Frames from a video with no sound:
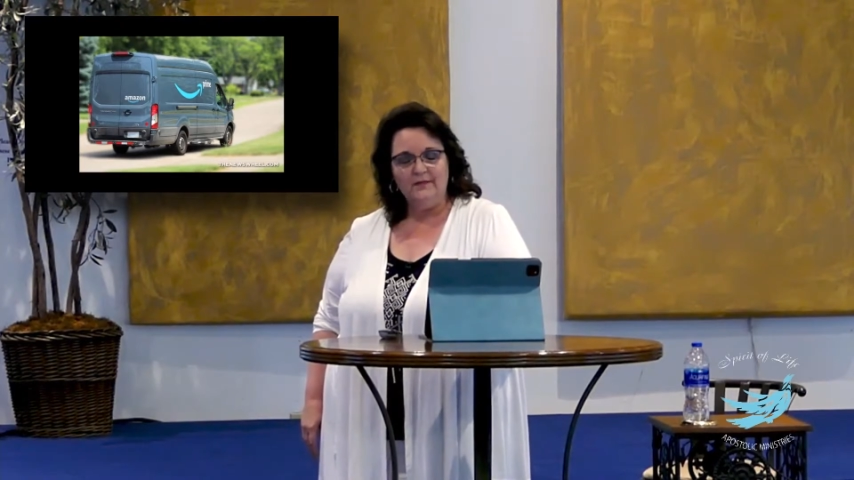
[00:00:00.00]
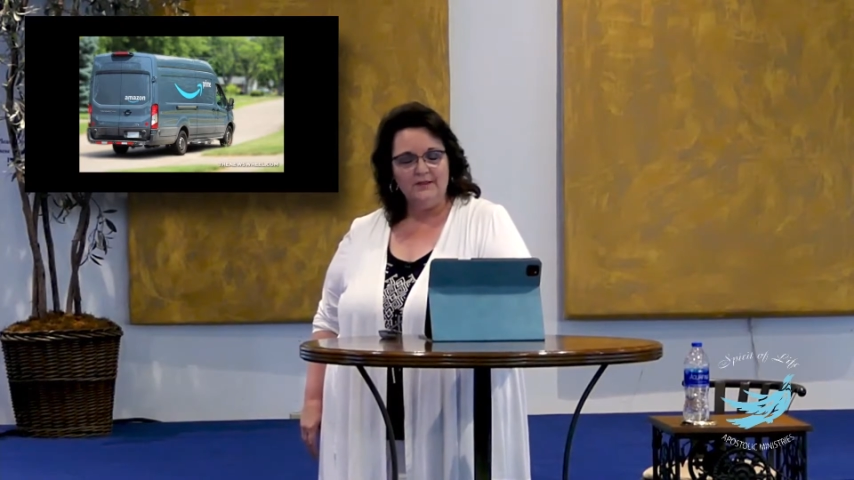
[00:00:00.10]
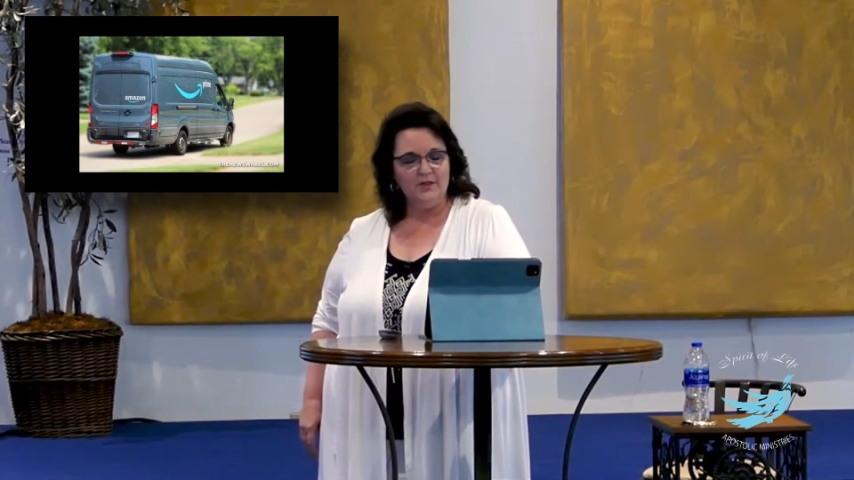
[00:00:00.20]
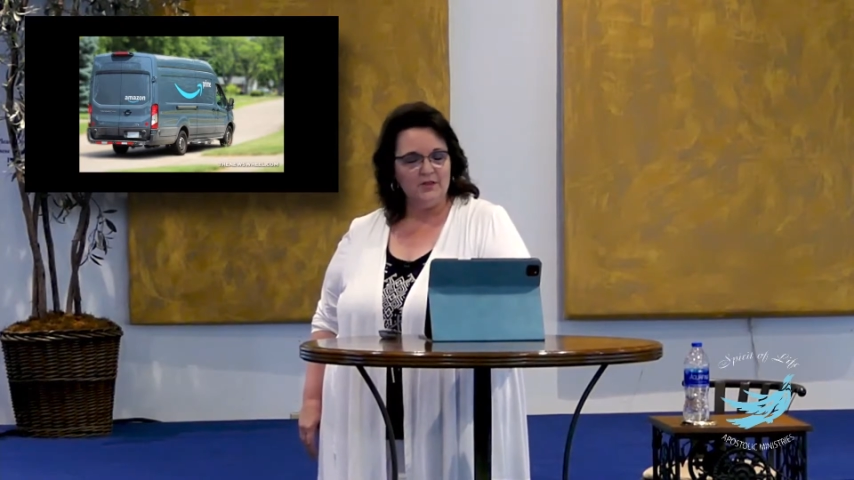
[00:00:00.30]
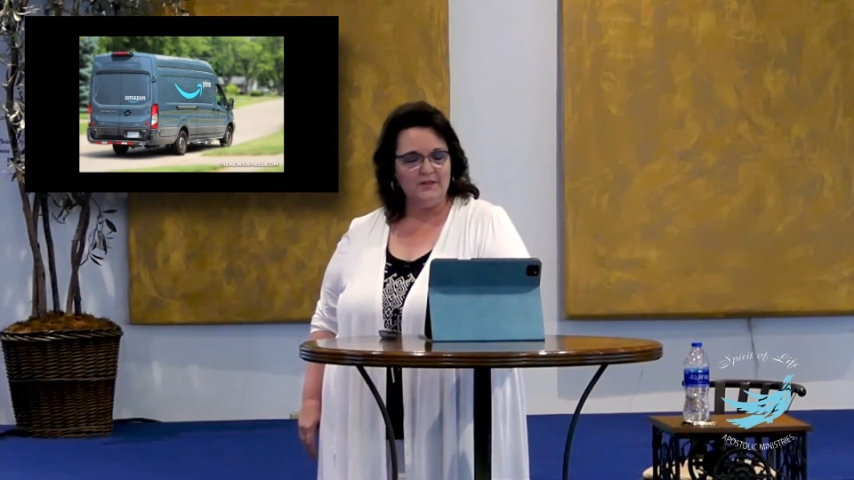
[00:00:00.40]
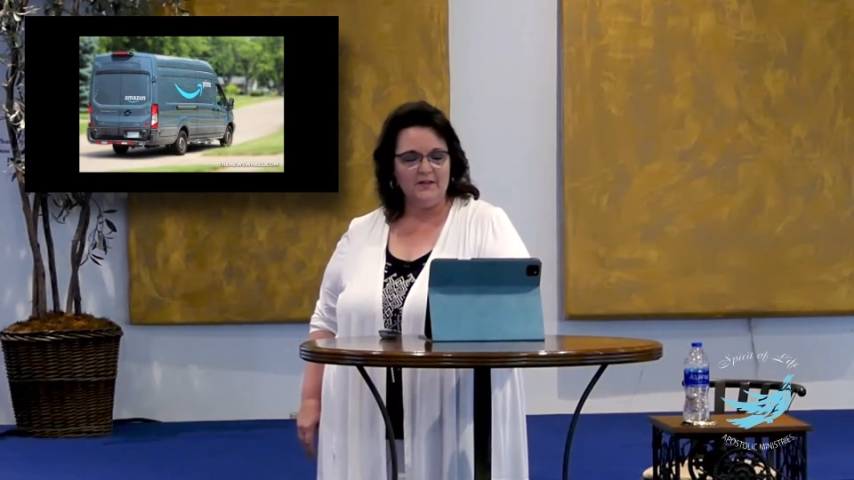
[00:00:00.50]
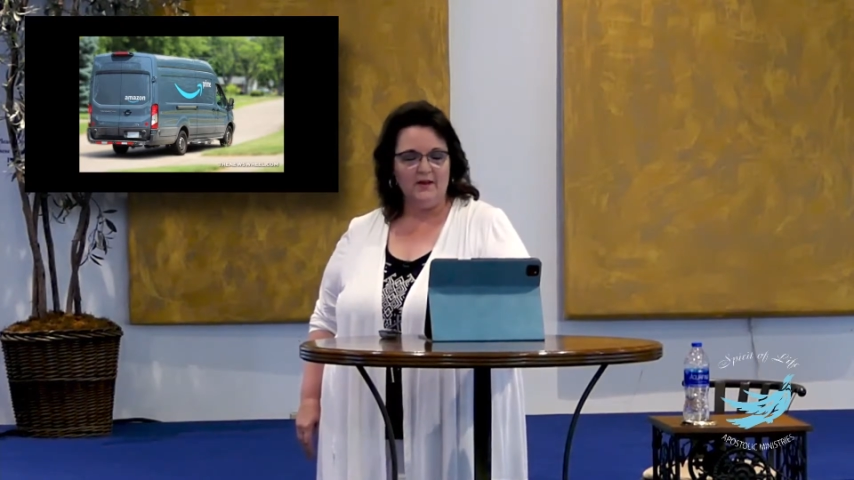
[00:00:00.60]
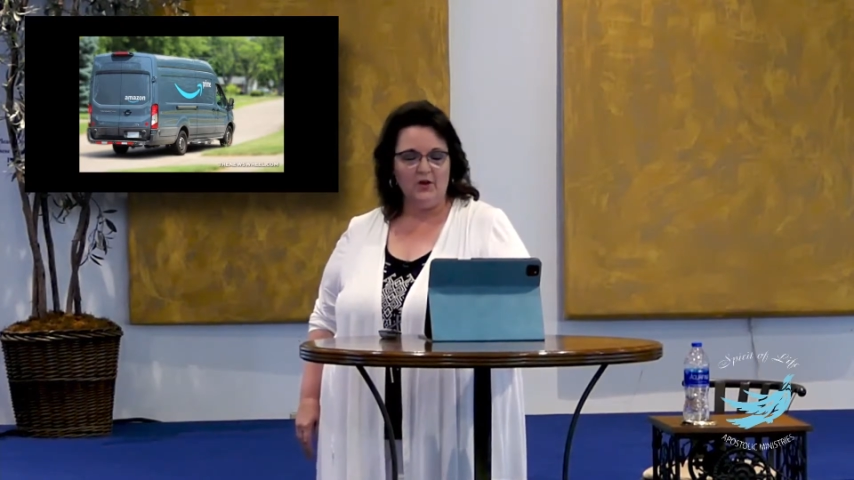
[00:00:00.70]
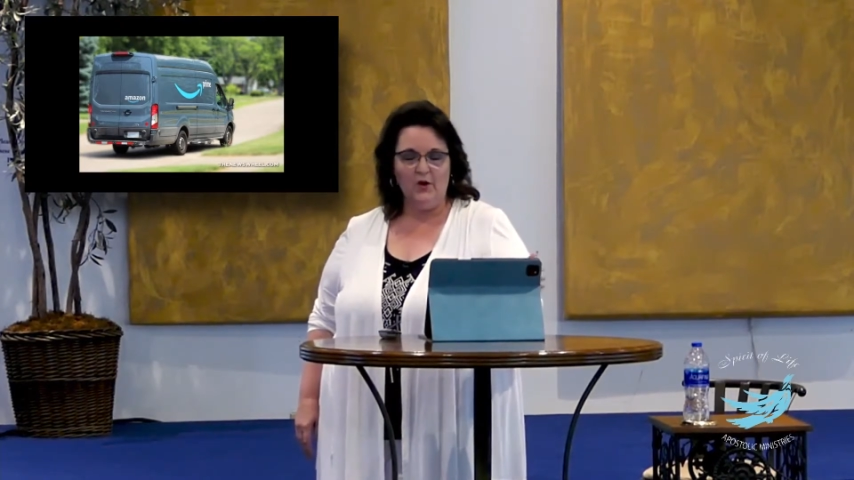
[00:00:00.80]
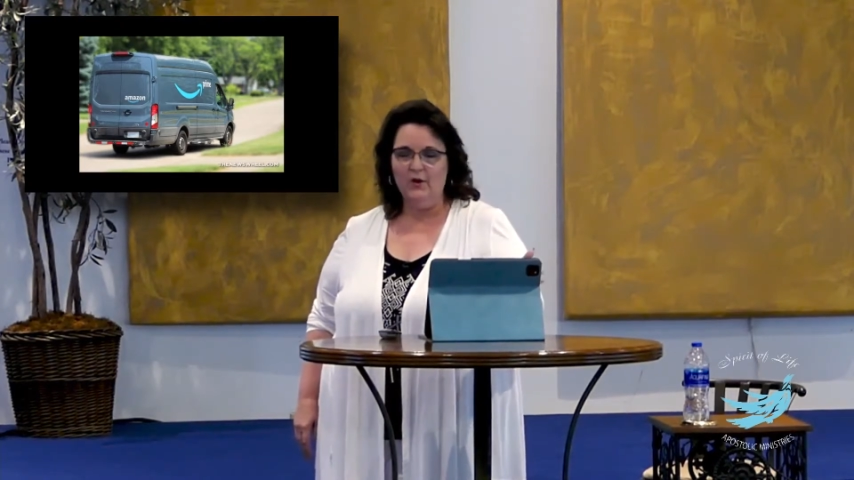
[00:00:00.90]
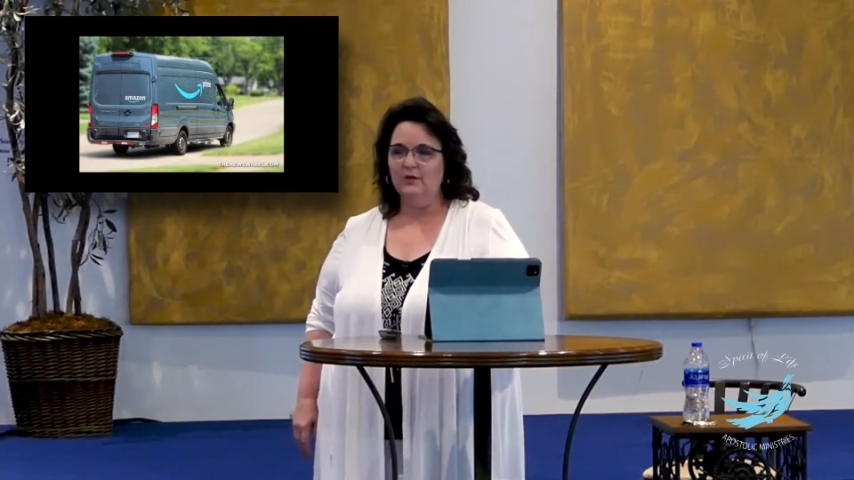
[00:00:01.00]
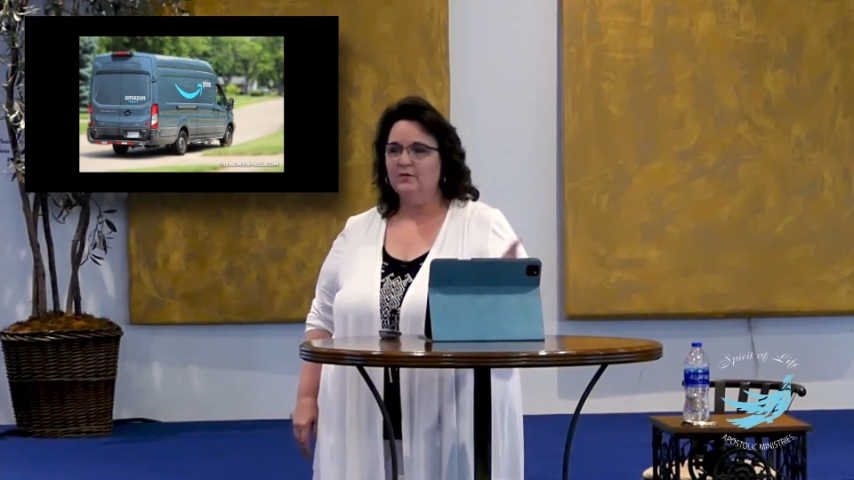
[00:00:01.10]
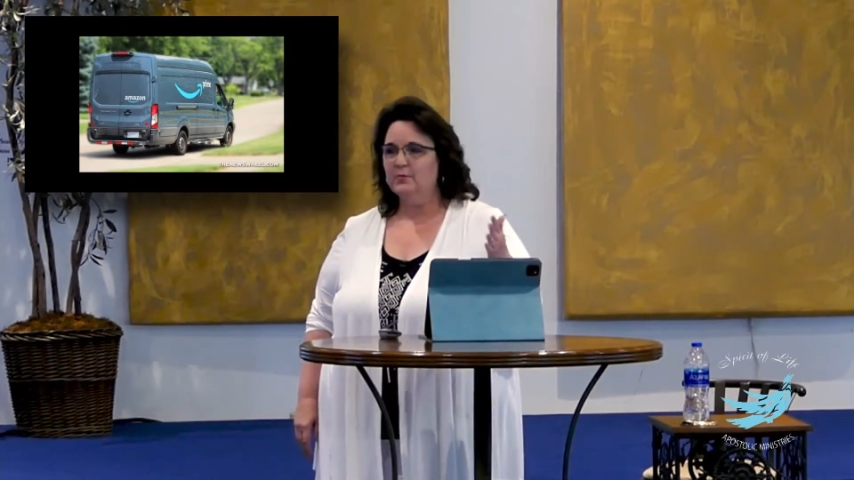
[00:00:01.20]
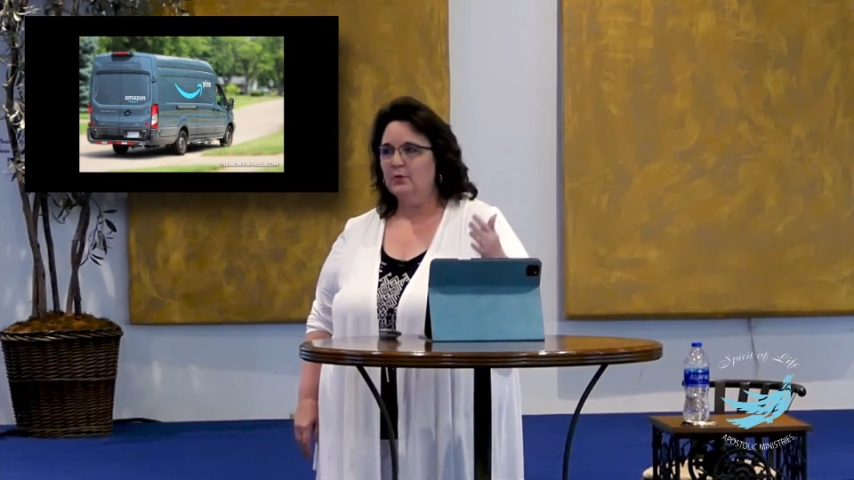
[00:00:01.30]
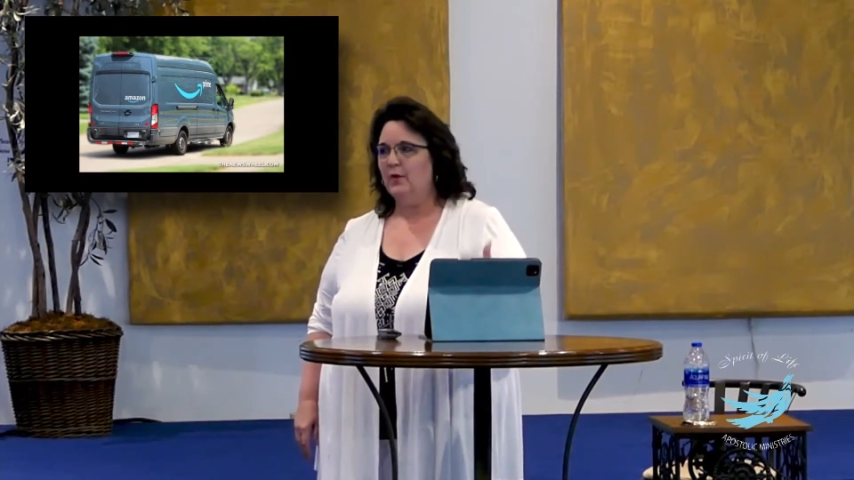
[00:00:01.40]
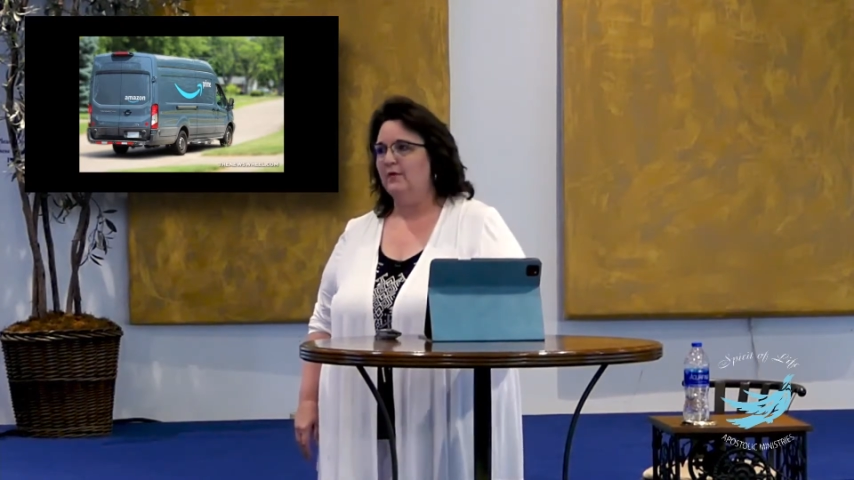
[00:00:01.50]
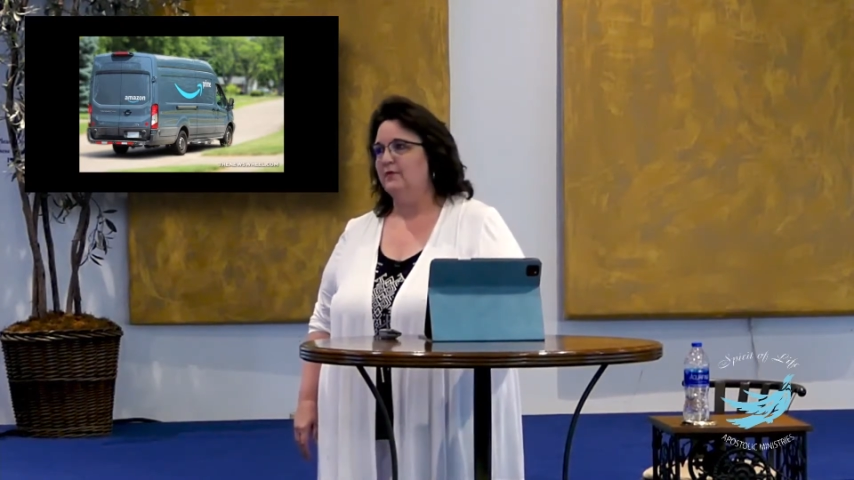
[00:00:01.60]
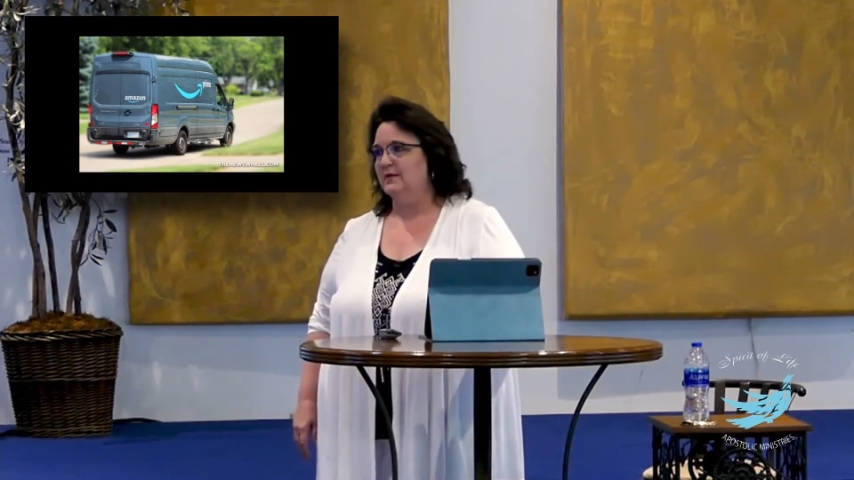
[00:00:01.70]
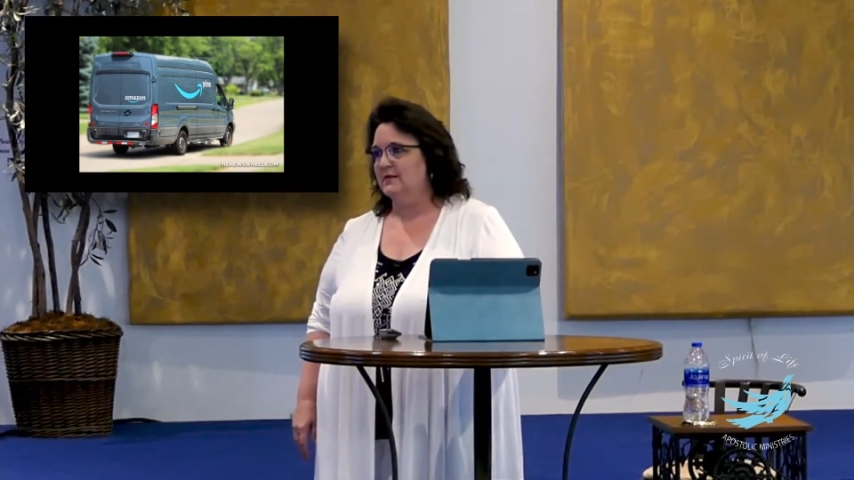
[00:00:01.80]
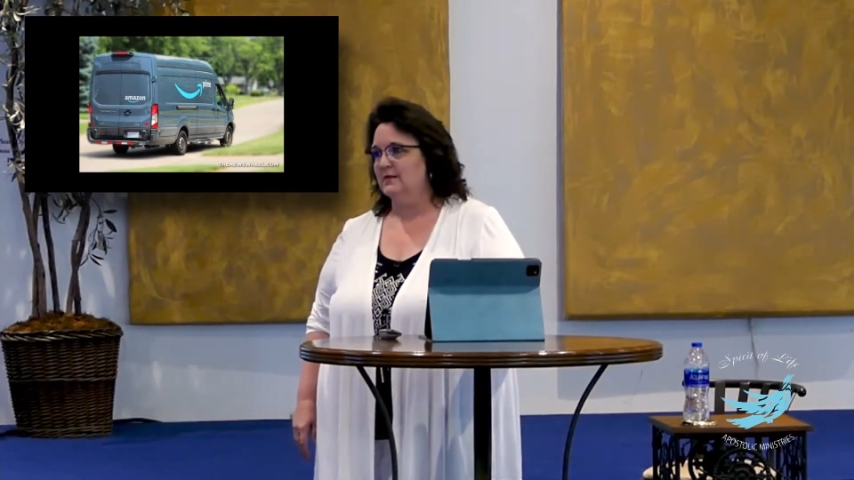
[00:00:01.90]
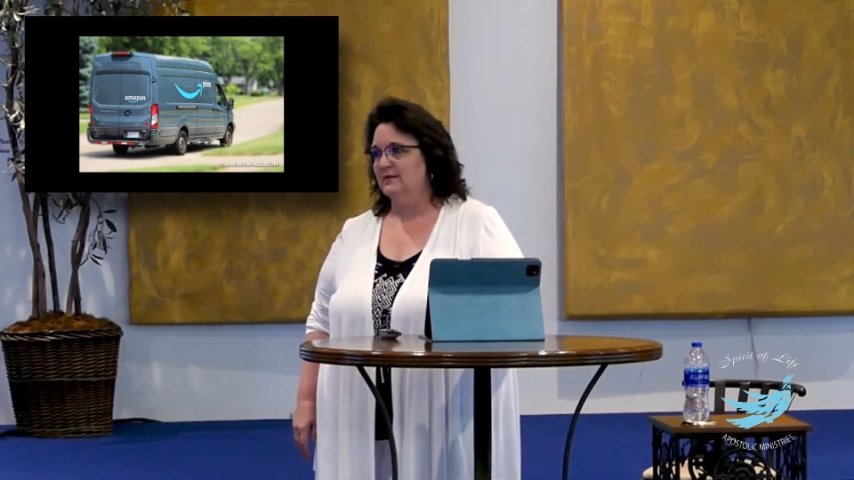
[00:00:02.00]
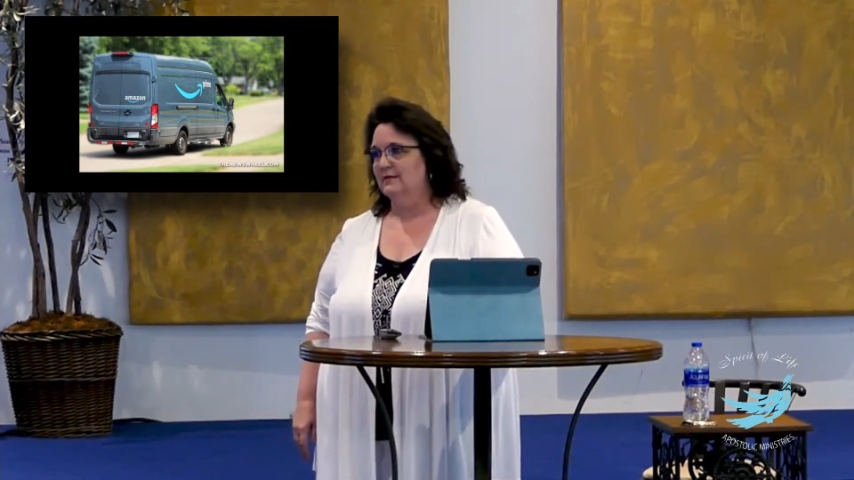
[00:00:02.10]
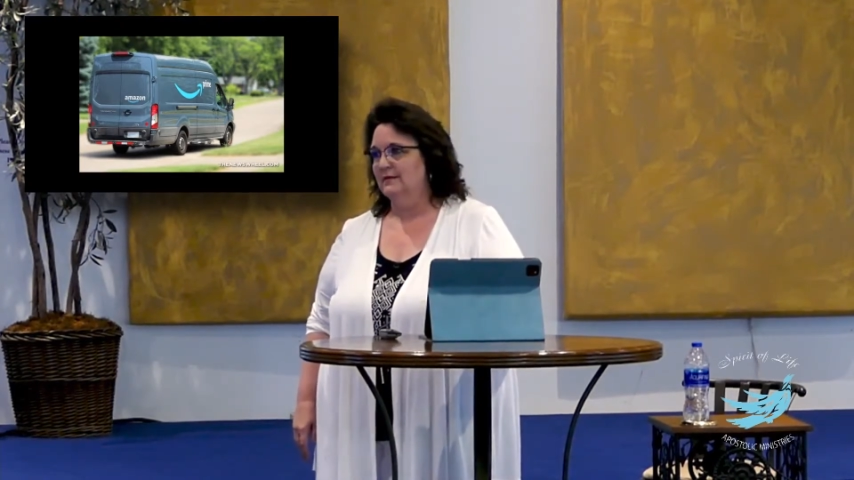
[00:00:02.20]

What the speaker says: it's just like all of the prophets